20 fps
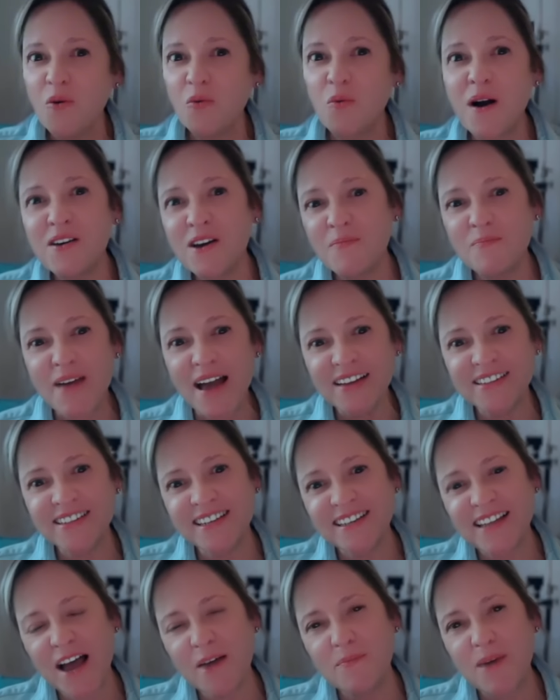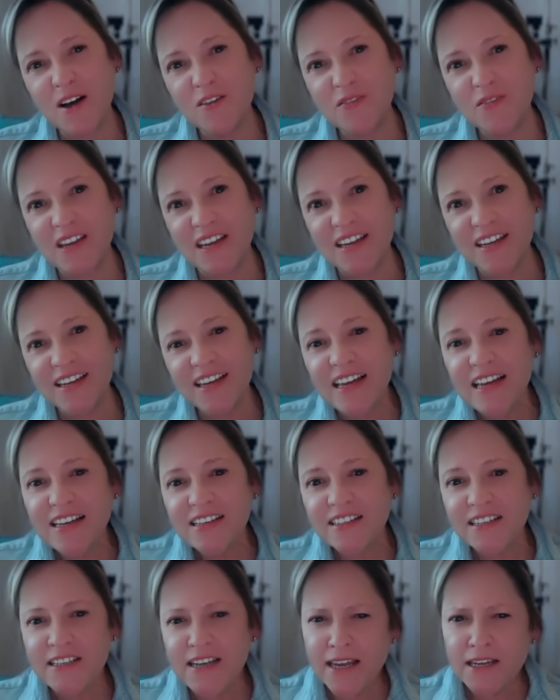Welcome back to La Belle Vie.
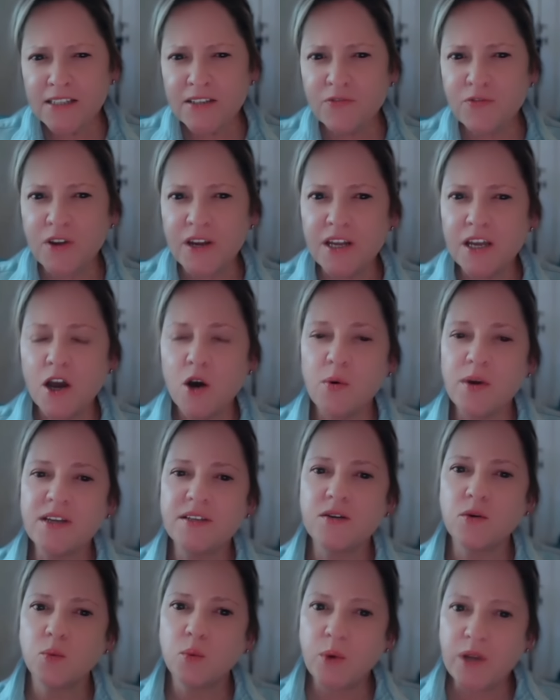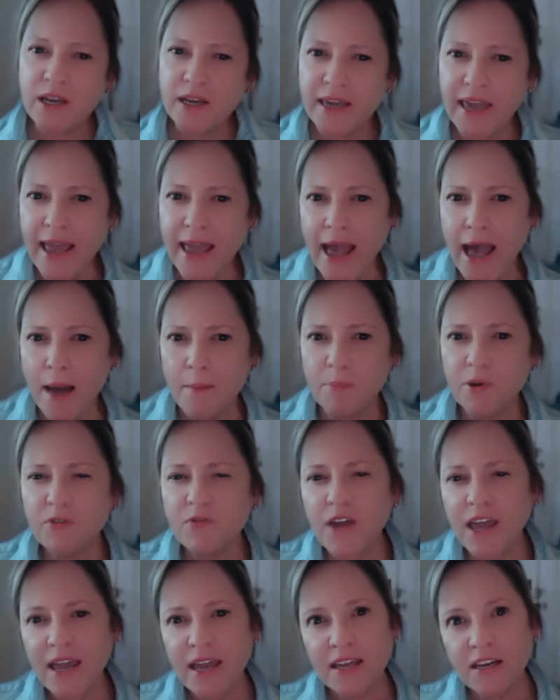Today's video is a recap of
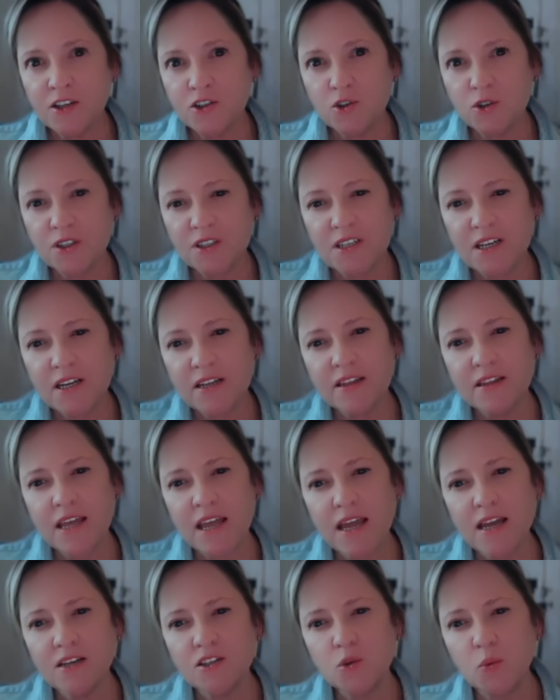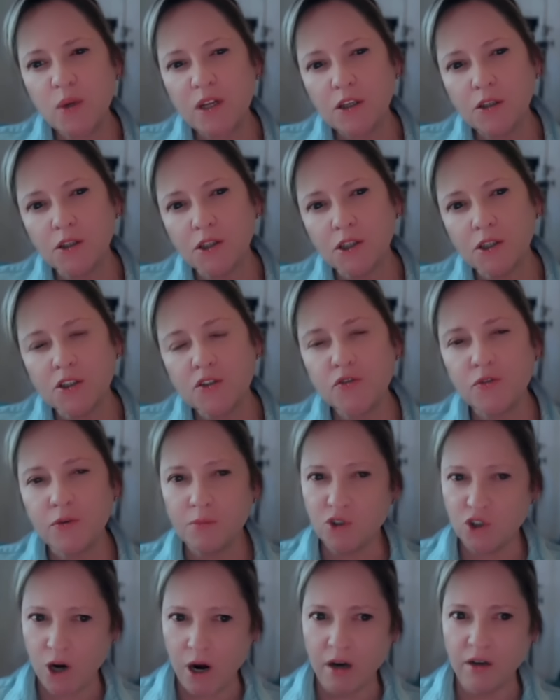8 interesting things we learned from
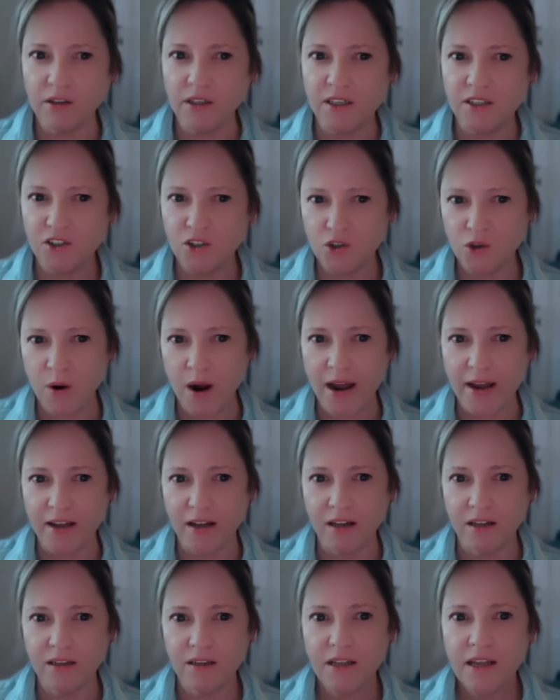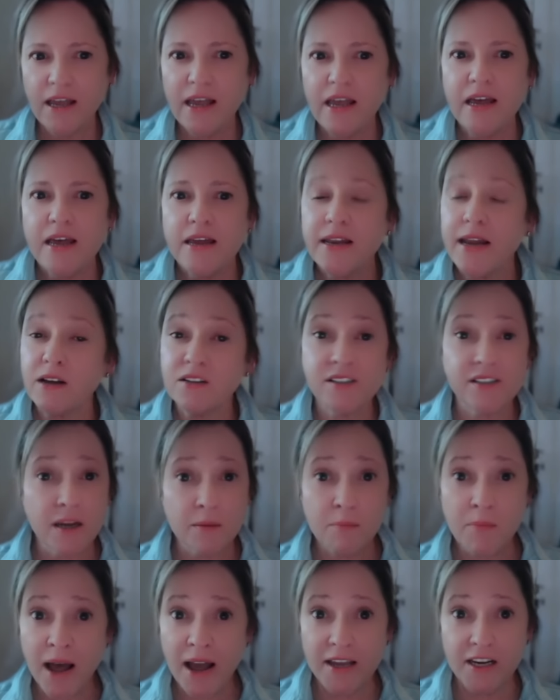Charlie's trial. Now, some
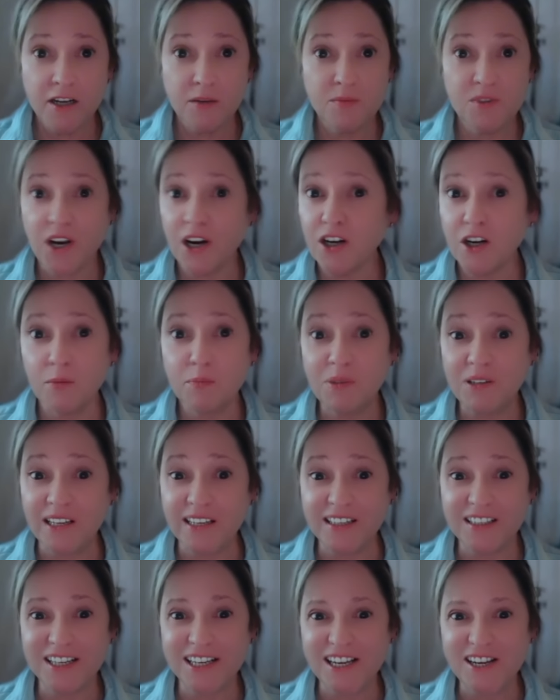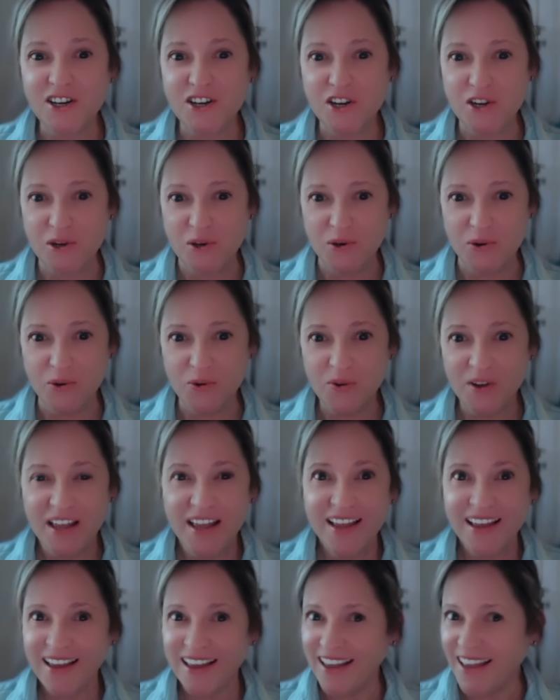items are completely new.
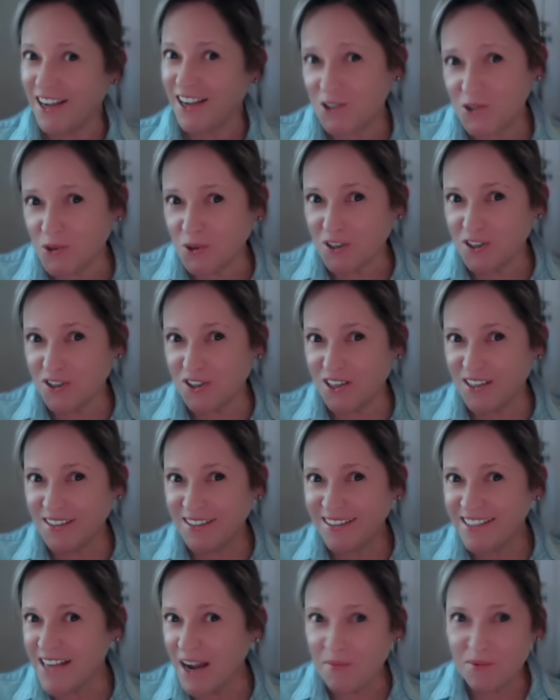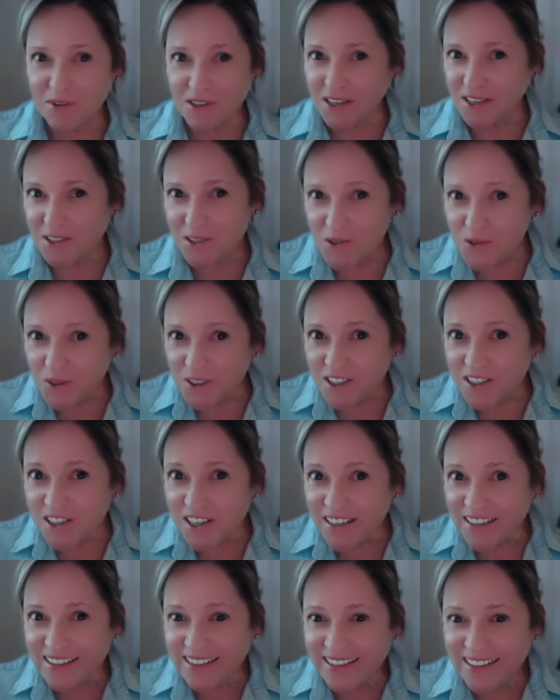Extortion, double
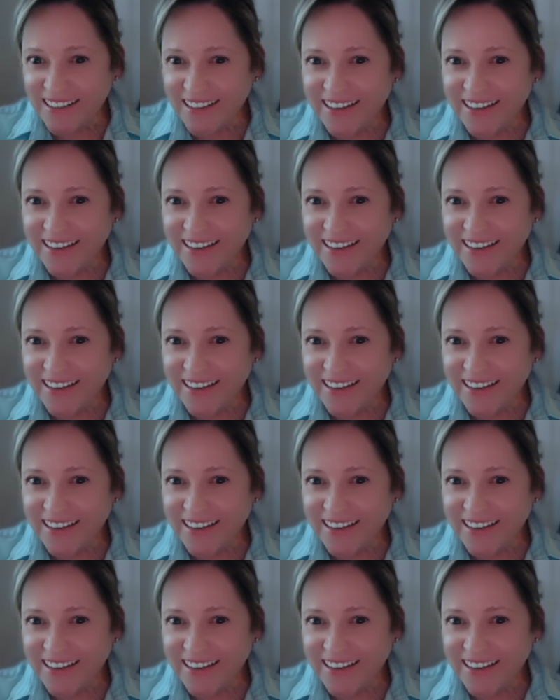extortion.